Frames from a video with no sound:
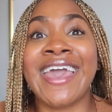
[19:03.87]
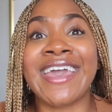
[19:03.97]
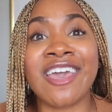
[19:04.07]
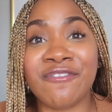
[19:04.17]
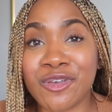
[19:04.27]

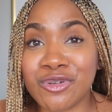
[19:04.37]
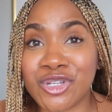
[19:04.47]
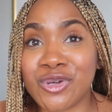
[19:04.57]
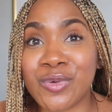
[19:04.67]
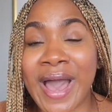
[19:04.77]
If you
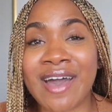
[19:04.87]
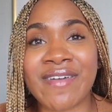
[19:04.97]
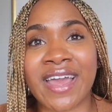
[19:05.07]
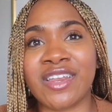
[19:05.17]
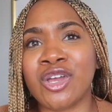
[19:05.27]
do have
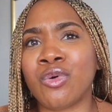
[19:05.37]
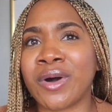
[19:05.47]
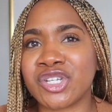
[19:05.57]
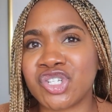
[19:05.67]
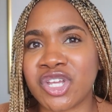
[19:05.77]
any
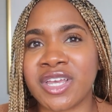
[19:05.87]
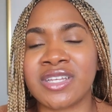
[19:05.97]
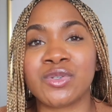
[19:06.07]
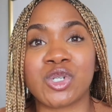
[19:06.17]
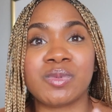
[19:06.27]

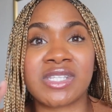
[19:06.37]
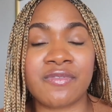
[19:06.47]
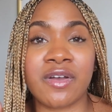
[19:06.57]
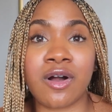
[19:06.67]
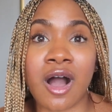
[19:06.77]
questions or
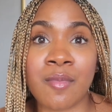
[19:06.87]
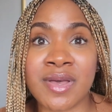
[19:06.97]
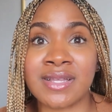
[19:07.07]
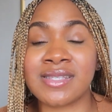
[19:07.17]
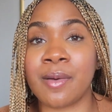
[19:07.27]
specific
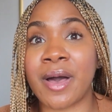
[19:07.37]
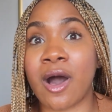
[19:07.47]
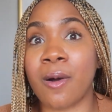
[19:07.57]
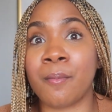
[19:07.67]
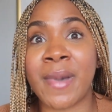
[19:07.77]
comments
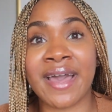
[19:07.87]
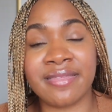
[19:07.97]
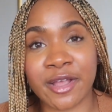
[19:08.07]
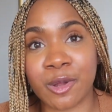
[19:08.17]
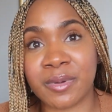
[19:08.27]
about my
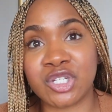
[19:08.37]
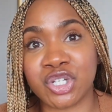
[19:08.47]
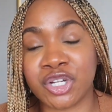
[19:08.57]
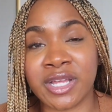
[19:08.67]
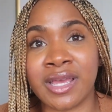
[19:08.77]
therapy
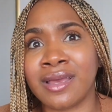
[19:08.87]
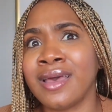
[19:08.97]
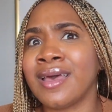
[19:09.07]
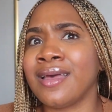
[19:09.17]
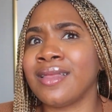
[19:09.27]
journey,
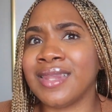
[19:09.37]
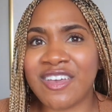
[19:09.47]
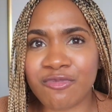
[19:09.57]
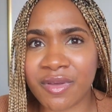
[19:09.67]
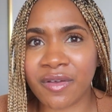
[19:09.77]

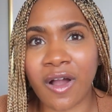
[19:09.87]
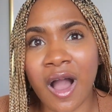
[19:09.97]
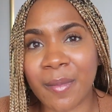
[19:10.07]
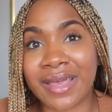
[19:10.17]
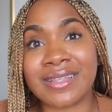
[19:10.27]
leave them in the
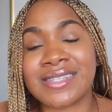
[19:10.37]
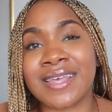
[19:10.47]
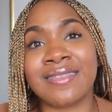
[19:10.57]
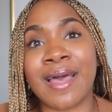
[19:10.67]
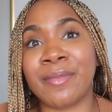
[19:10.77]
comments
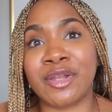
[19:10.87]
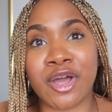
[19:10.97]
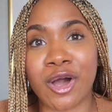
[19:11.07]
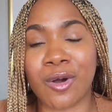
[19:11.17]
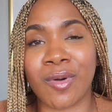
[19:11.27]
and let me
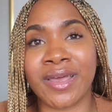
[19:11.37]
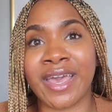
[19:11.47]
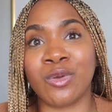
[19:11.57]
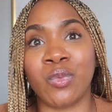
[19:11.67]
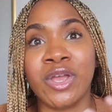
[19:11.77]
know.
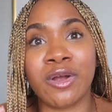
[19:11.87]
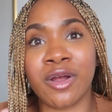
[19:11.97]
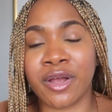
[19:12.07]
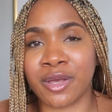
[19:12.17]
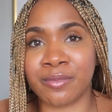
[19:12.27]
Again, we
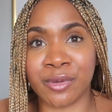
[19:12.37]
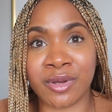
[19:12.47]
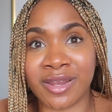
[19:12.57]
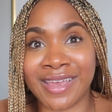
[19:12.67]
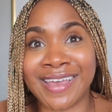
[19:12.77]
are a
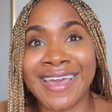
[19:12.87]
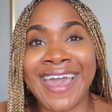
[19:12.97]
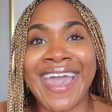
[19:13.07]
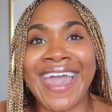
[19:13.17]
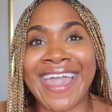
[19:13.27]
community
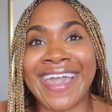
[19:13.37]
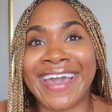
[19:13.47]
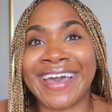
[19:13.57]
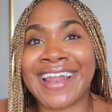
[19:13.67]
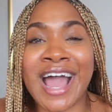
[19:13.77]

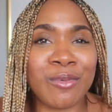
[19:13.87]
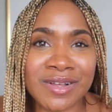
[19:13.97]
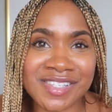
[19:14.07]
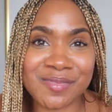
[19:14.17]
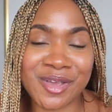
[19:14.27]
and I
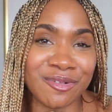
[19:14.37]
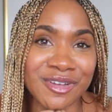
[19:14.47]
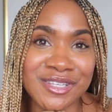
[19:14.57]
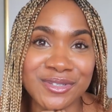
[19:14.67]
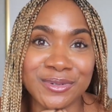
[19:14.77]
want to be a
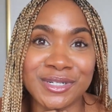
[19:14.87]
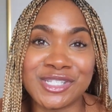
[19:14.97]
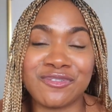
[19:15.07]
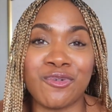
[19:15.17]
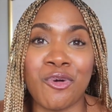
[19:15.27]

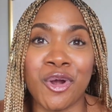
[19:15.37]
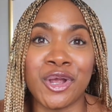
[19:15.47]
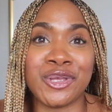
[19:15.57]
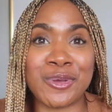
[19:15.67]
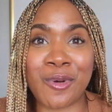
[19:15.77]
resource for
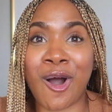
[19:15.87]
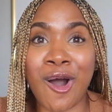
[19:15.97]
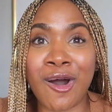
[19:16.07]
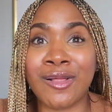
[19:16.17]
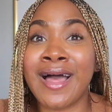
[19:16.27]
you
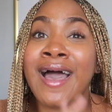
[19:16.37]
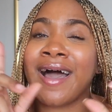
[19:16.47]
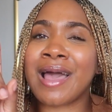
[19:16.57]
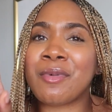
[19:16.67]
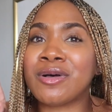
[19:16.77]
all.
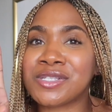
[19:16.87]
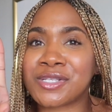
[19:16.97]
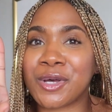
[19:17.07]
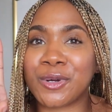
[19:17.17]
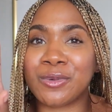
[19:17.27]
I'm
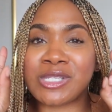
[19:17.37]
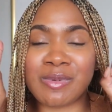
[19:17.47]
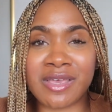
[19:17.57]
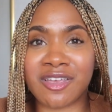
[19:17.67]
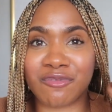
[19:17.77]
also,
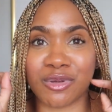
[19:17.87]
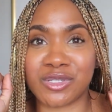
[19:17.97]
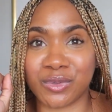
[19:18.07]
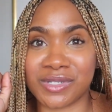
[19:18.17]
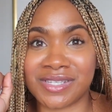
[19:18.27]
speaking of
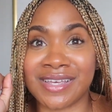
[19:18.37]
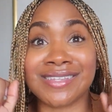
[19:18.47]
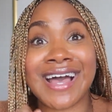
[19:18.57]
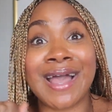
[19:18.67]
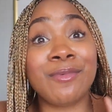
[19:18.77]

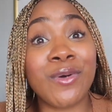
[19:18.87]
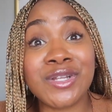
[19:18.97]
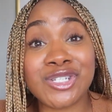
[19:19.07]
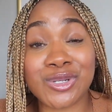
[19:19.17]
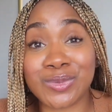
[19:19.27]
resources, I'm
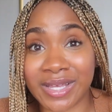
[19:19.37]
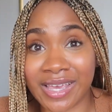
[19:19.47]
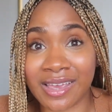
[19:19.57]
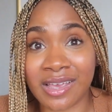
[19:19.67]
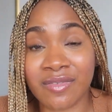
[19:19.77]
going to
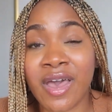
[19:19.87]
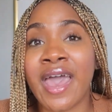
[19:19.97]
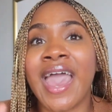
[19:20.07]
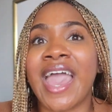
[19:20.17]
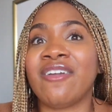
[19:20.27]
leave
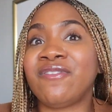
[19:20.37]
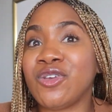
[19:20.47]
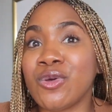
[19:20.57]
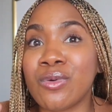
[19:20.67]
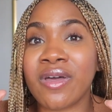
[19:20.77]
a
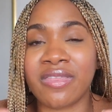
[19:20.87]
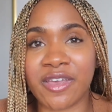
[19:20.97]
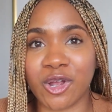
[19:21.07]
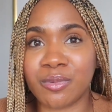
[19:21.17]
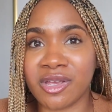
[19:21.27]
few
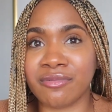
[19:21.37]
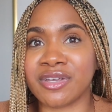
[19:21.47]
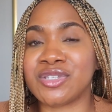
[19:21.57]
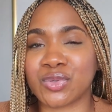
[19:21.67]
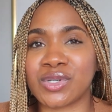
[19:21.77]
therapy
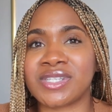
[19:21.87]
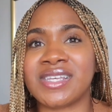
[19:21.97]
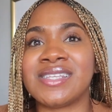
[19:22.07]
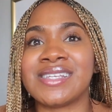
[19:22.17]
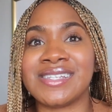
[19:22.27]

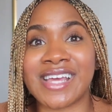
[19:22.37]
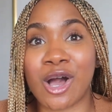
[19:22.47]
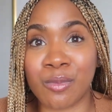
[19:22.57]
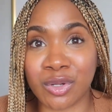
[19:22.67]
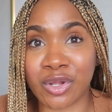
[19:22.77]
resources
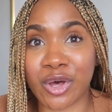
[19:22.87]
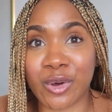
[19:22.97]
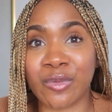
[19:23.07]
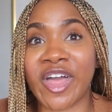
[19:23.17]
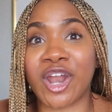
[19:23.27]
down
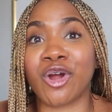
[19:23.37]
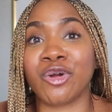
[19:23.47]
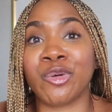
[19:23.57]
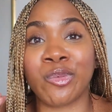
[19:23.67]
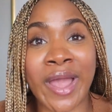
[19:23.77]
below that
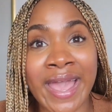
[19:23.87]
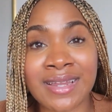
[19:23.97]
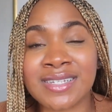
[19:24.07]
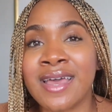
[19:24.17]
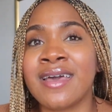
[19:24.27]
are
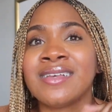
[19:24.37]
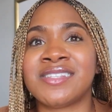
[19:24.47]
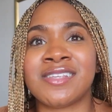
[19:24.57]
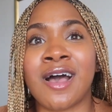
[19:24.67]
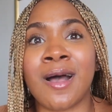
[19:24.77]
great.
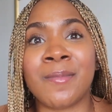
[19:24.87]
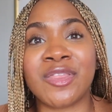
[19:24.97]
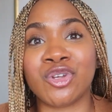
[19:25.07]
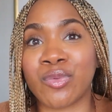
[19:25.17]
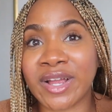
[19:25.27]
Some
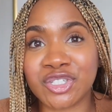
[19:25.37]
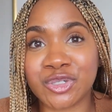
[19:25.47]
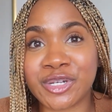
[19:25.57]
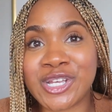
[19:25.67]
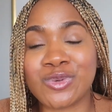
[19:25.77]

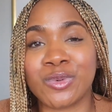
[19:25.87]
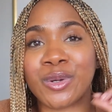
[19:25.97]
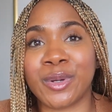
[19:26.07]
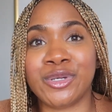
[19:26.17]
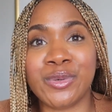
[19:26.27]
directories
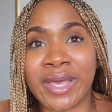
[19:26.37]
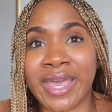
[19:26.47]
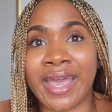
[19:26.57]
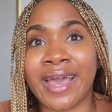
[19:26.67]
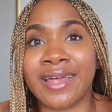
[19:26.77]
where you
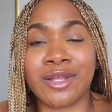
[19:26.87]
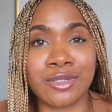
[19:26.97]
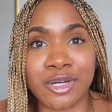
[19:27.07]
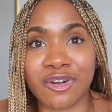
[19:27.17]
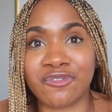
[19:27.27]
can
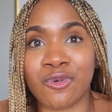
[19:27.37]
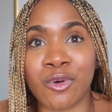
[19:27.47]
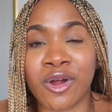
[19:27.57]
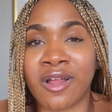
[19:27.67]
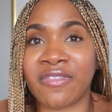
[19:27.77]
look
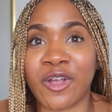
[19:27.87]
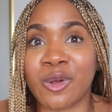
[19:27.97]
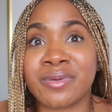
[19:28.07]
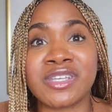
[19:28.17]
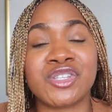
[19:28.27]
for
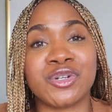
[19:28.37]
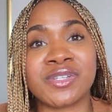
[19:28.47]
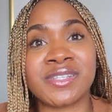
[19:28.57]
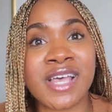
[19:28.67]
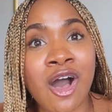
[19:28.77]
therapists
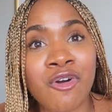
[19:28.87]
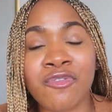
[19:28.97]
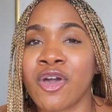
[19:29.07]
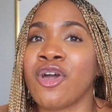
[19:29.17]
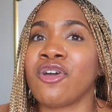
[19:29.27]

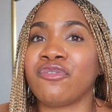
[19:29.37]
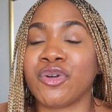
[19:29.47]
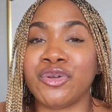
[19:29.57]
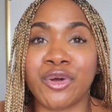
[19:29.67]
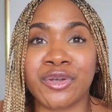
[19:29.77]
yourself
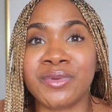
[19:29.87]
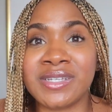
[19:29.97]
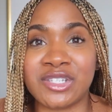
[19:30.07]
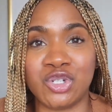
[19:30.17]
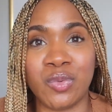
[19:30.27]
for your unique
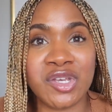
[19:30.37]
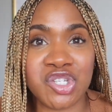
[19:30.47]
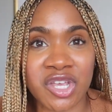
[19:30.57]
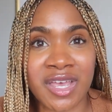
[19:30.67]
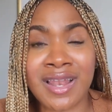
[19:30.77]

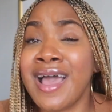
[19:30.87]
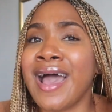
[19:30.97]
situation.